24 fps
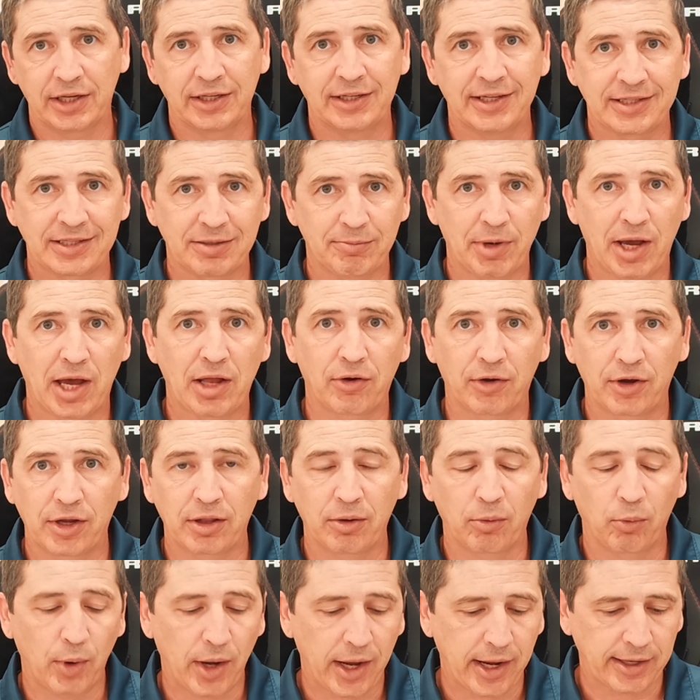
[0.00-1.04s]
doesn't matter
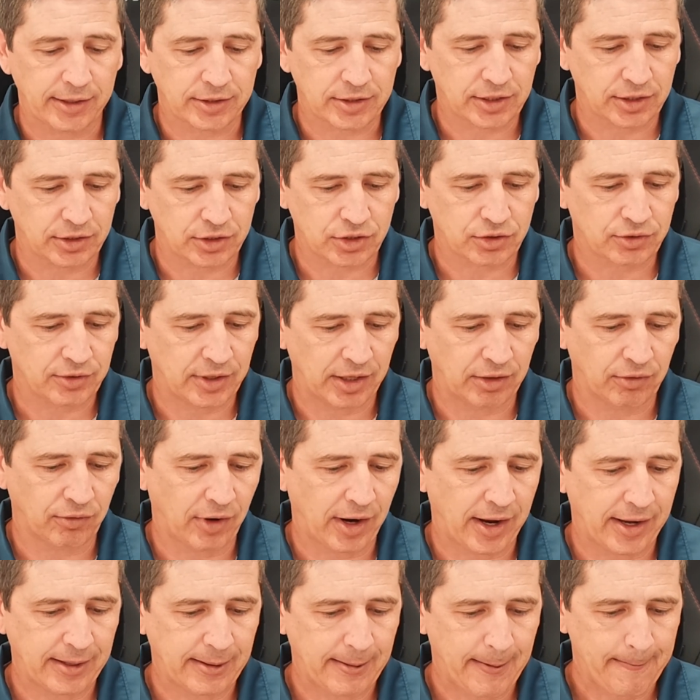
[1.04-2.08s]
either way, it's constrained,
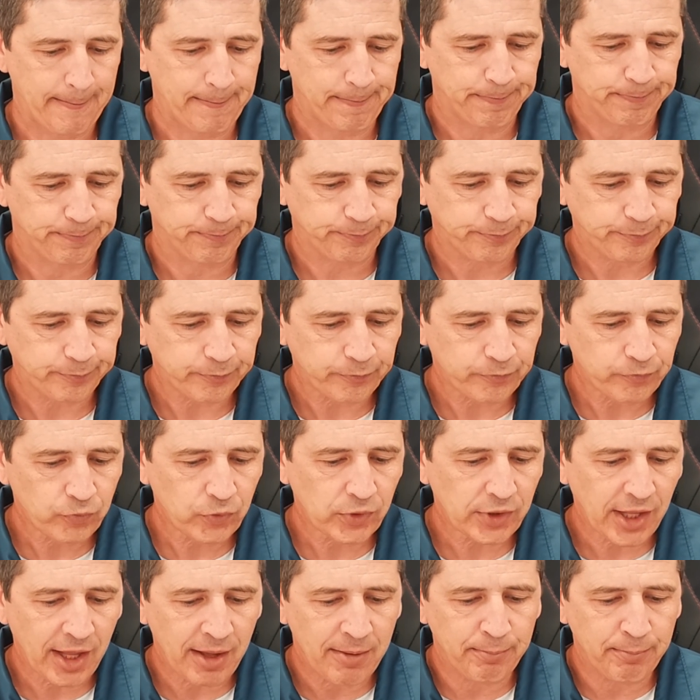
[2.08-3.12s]
right?
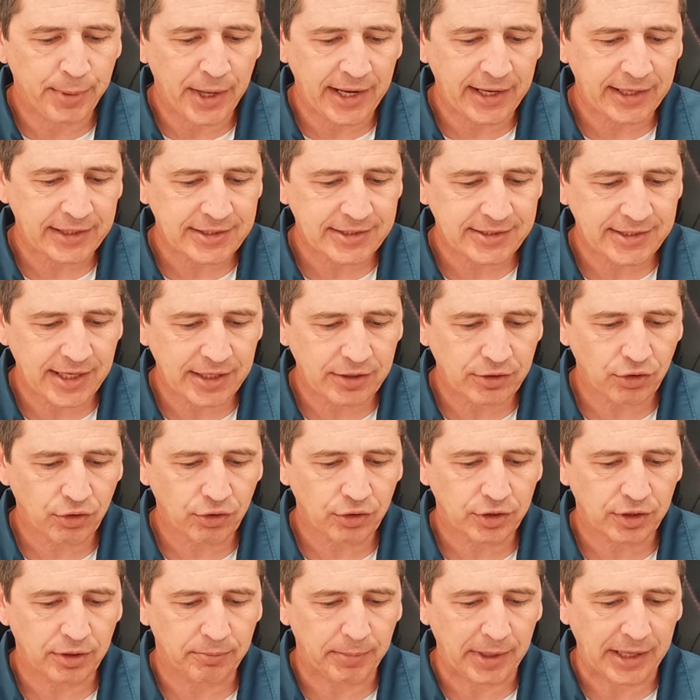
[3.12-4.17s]
Bed
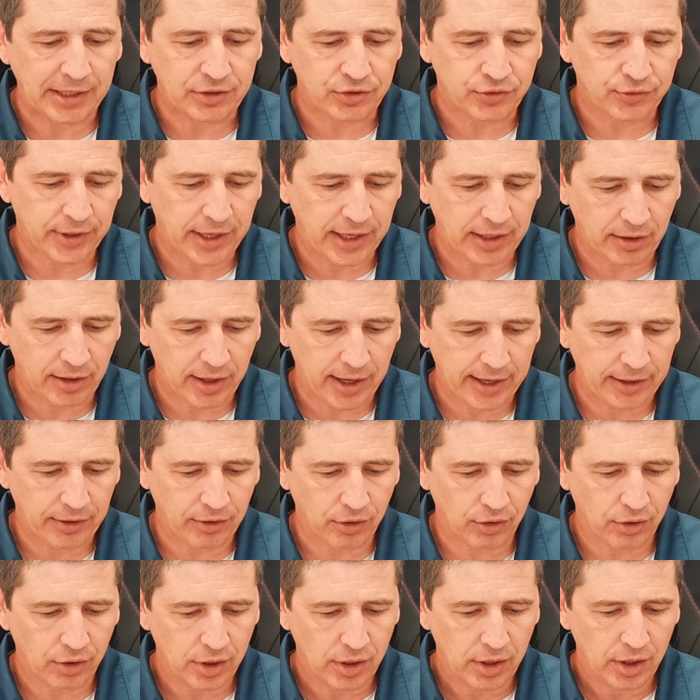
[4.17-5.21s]
extender, the bed tray
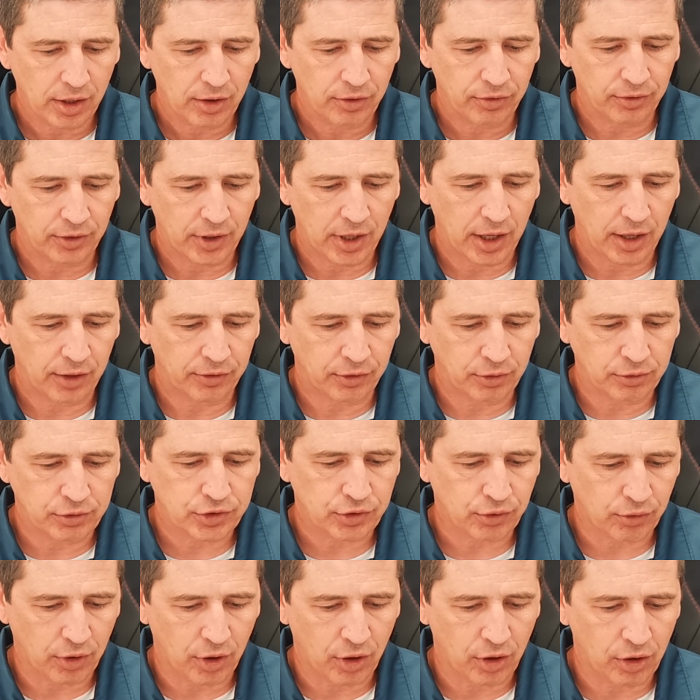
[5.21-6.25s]
liner,
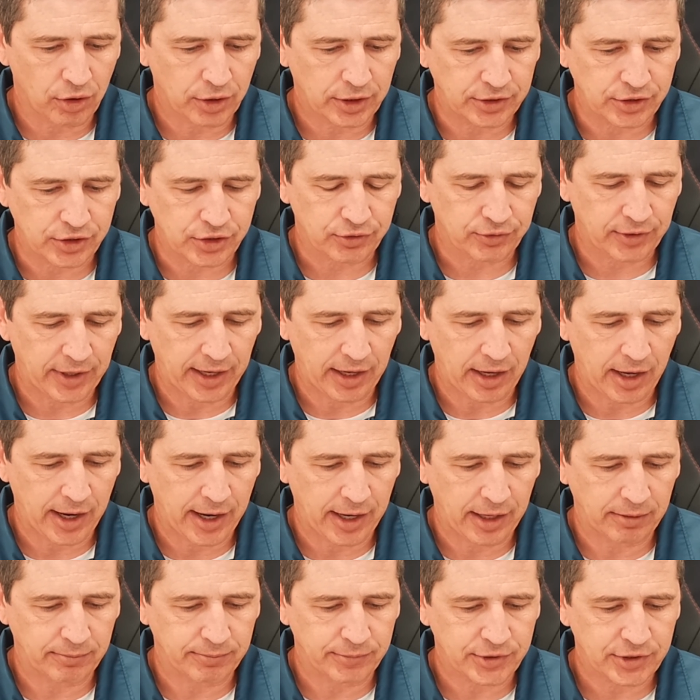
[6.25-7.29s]
those are all constraint
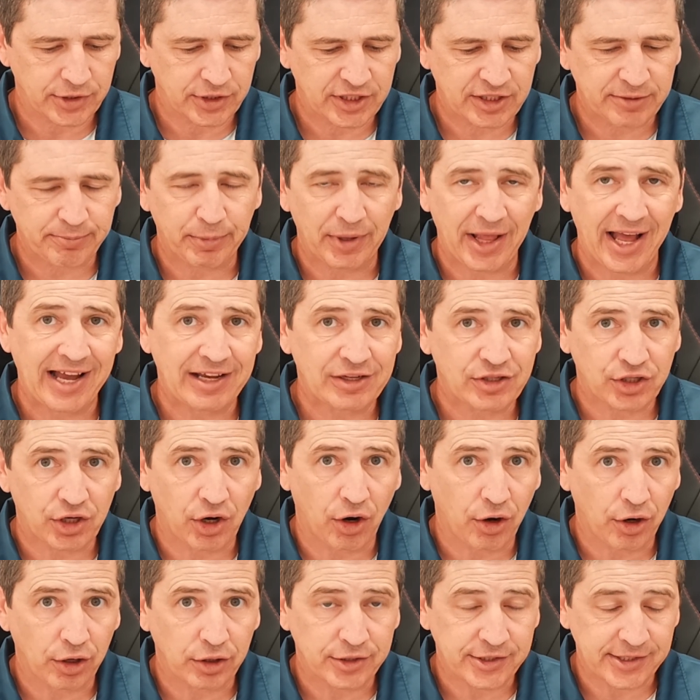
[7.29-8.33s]
items. Splash
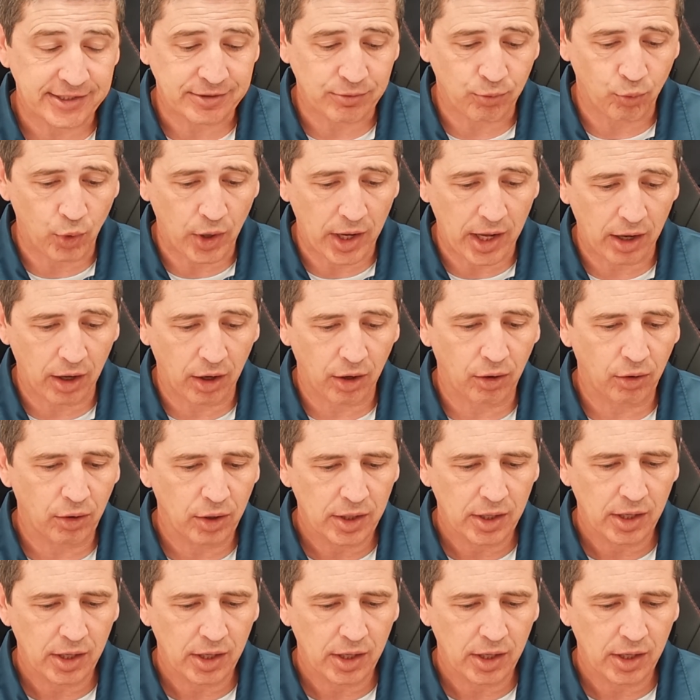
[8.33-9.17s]
guards as well,